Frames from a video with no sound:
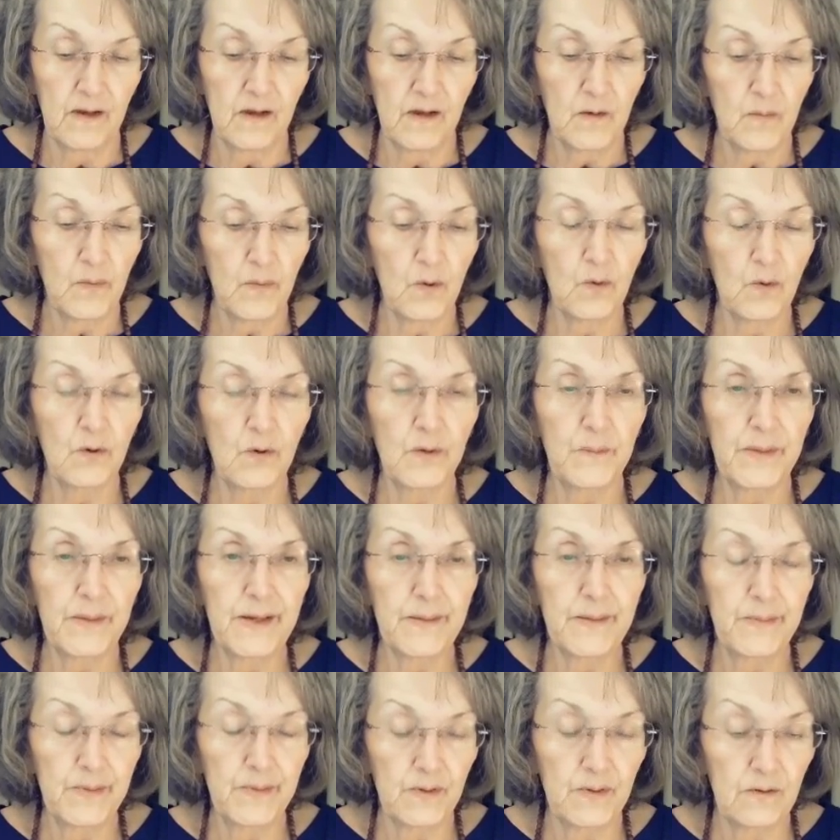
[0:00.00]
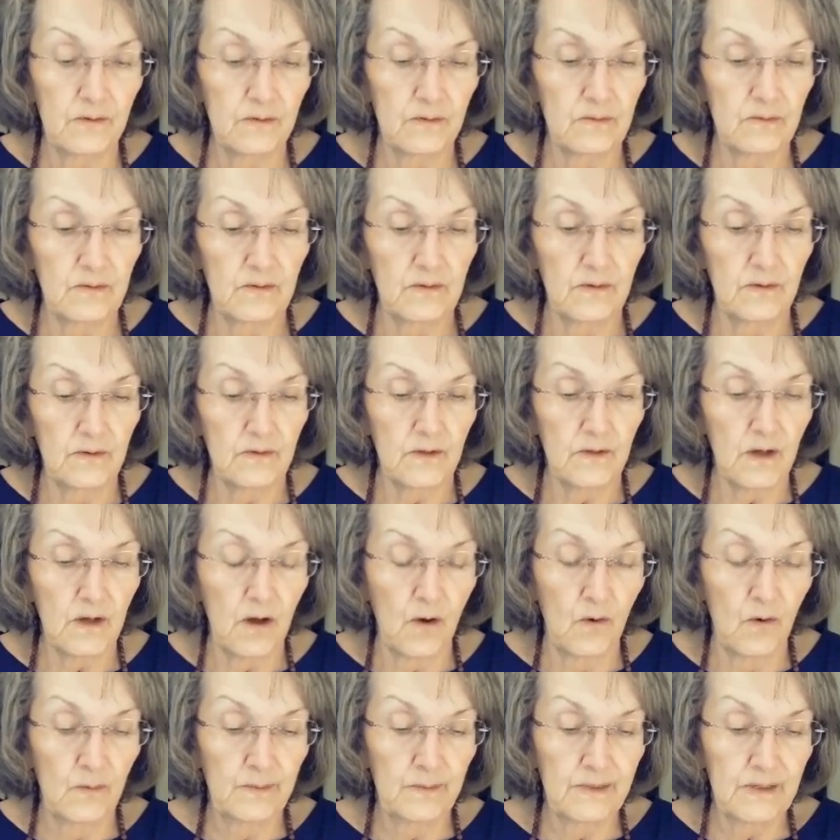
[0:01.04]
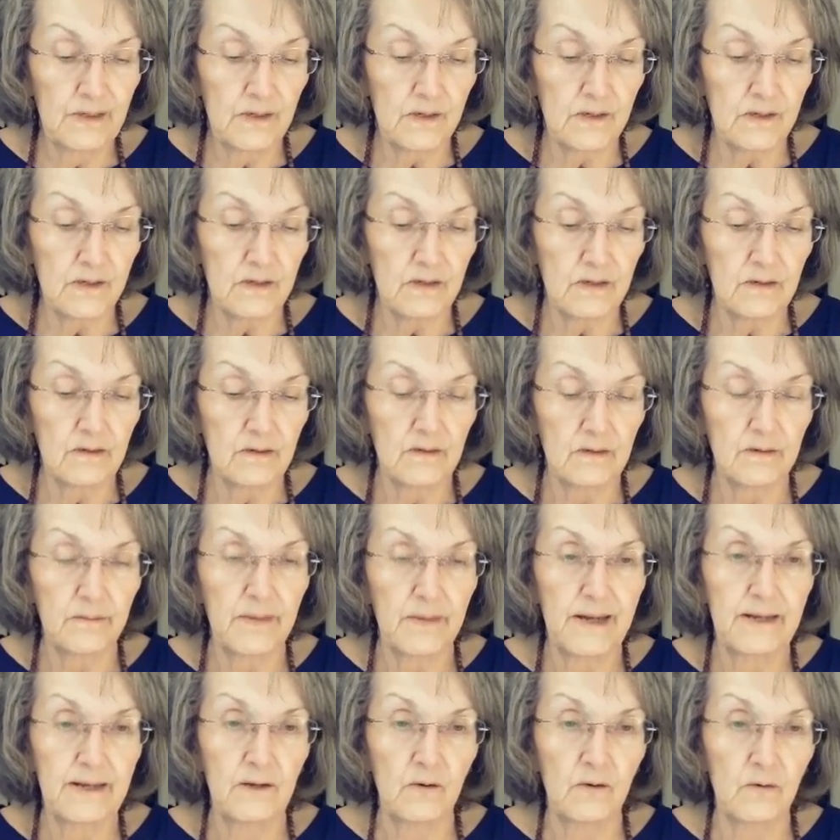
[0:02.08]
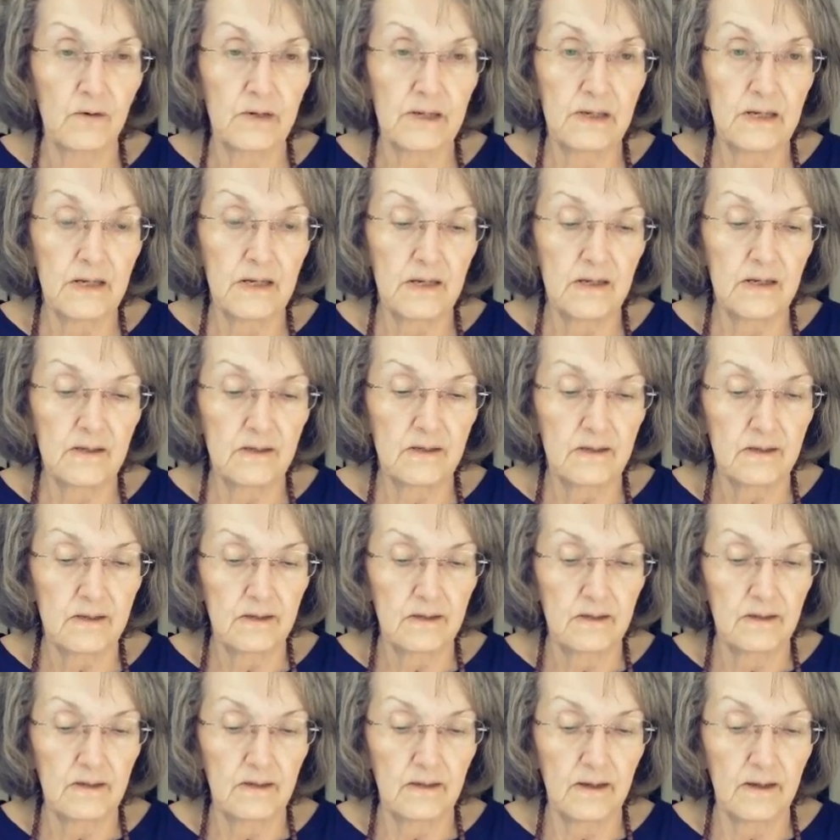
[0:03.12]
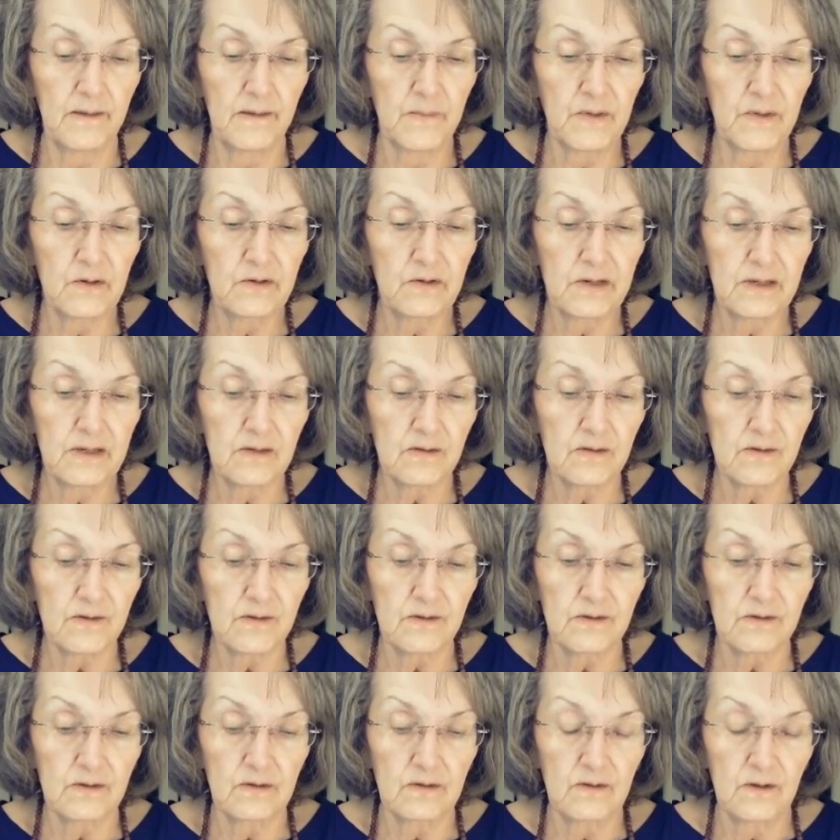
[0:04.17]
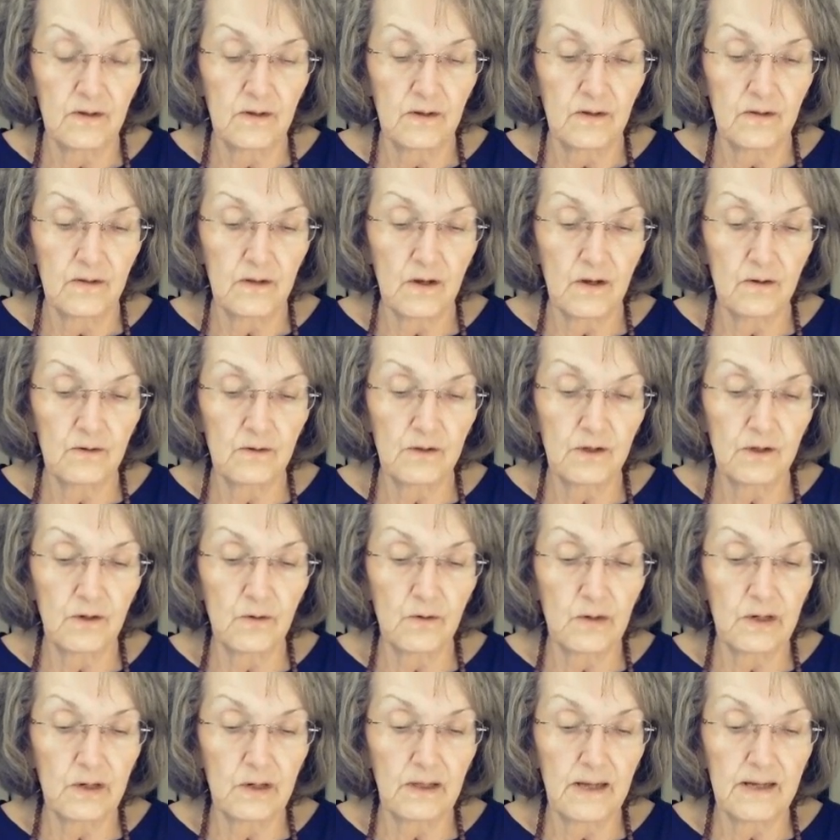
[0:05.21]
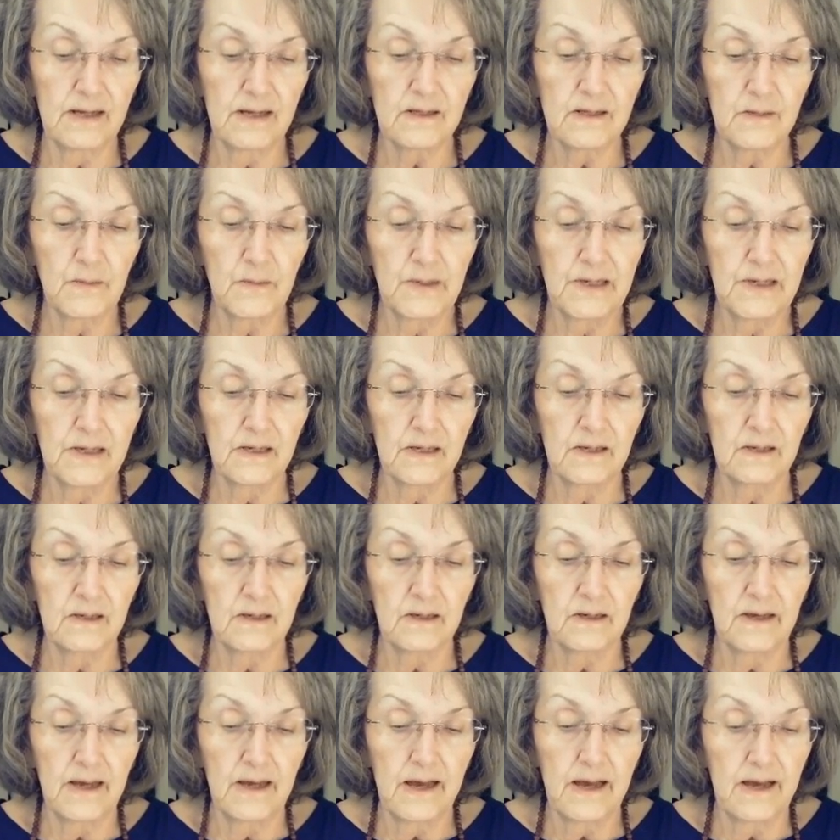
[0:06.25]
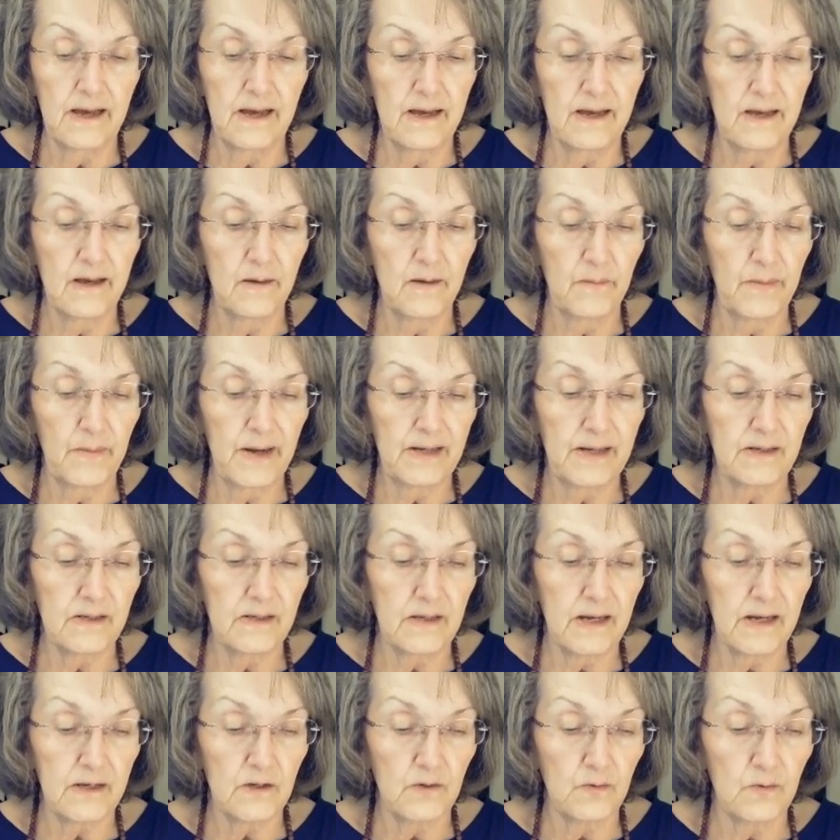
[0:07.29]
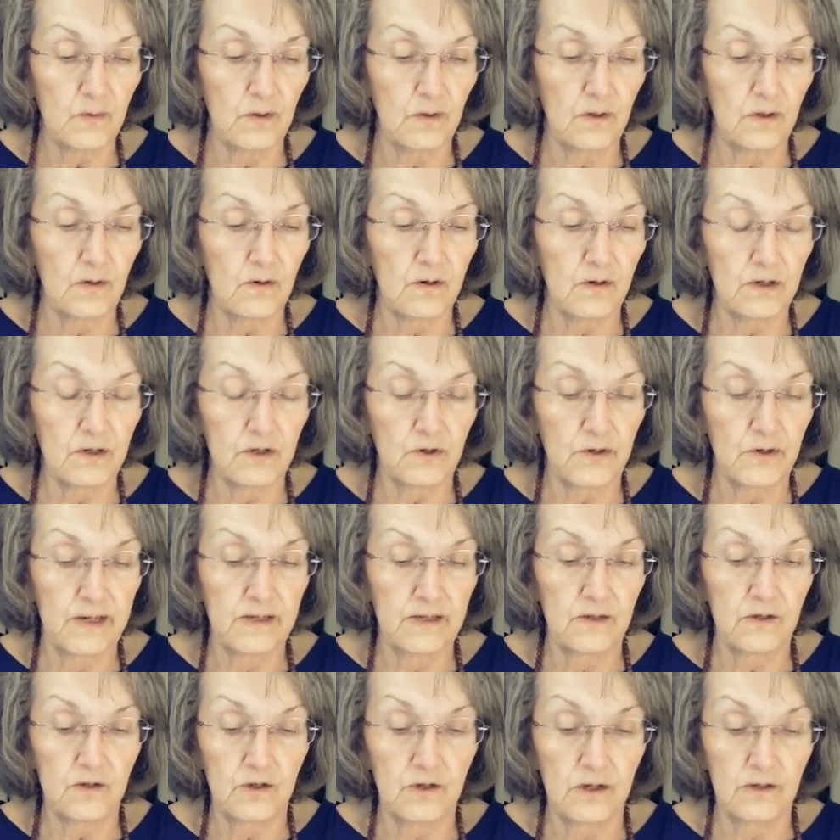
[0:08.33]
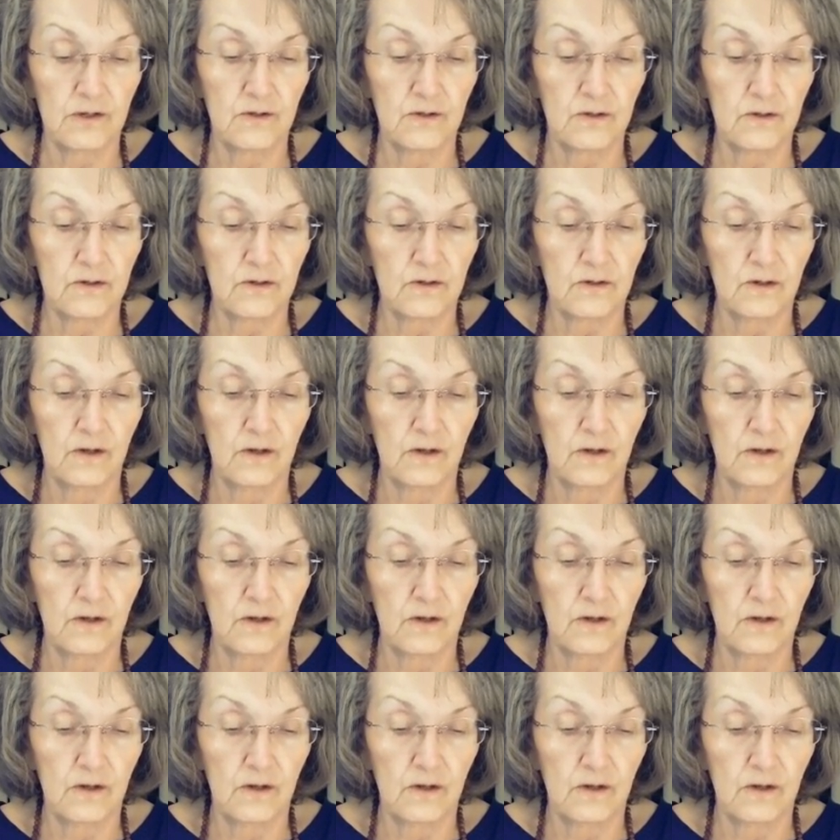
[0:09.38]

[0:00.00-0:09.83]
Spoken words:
Poor people, the homeless, minorities, immigrants, those who are lesbian, gay, bisexual, or transgender,